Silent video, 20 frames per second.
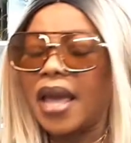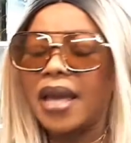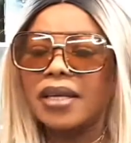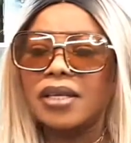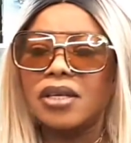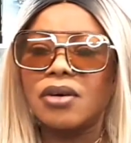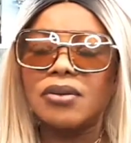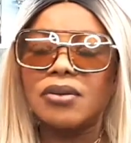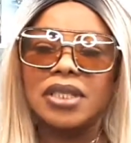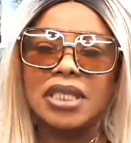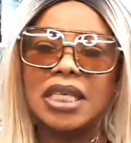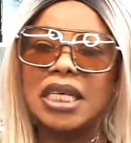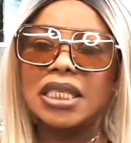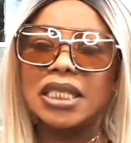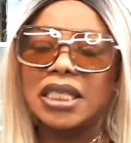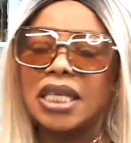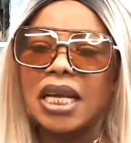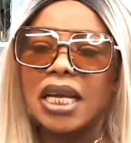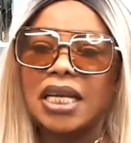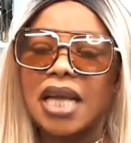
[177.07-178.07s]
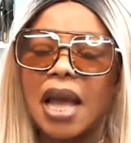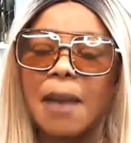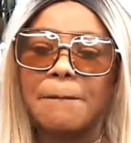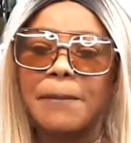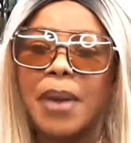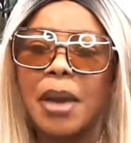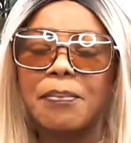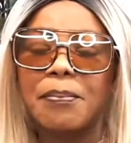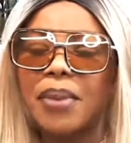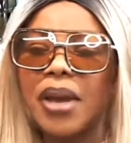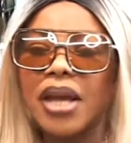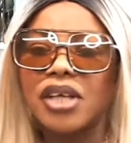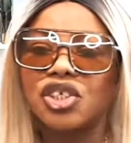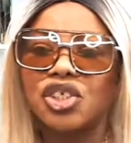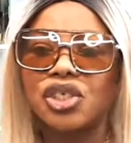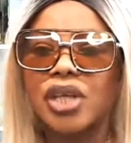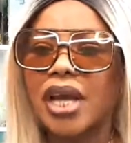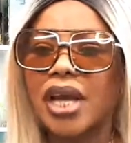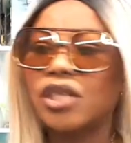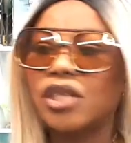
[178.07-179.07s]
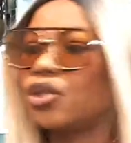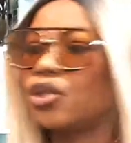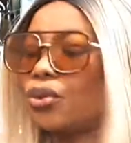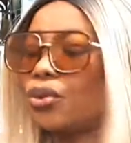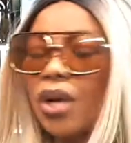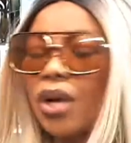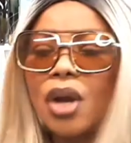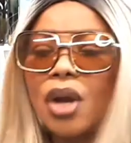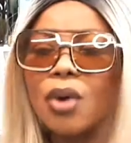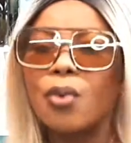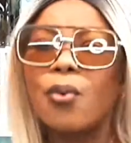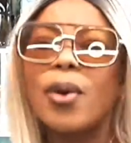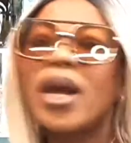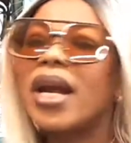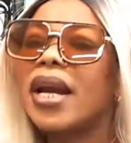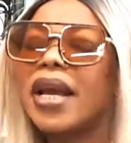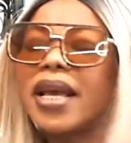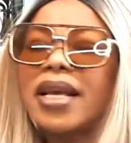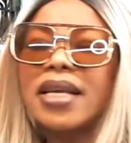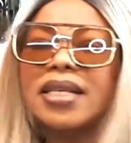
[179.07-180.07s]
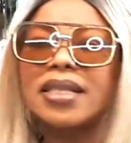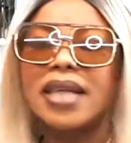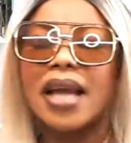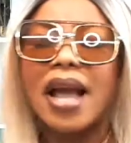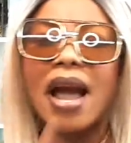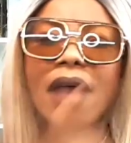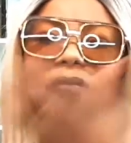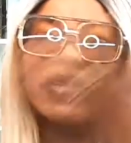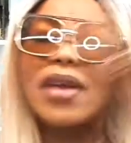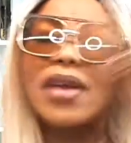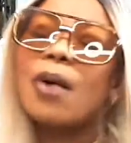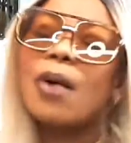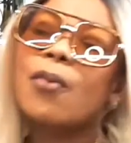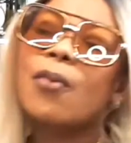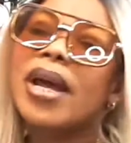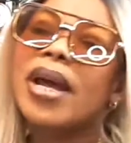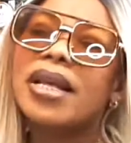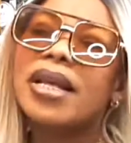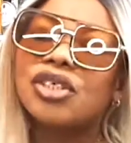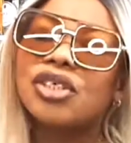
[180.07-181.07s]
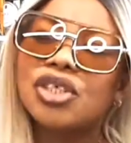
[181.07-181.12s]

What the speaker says: TT, their pepe changed to willies, and have their willies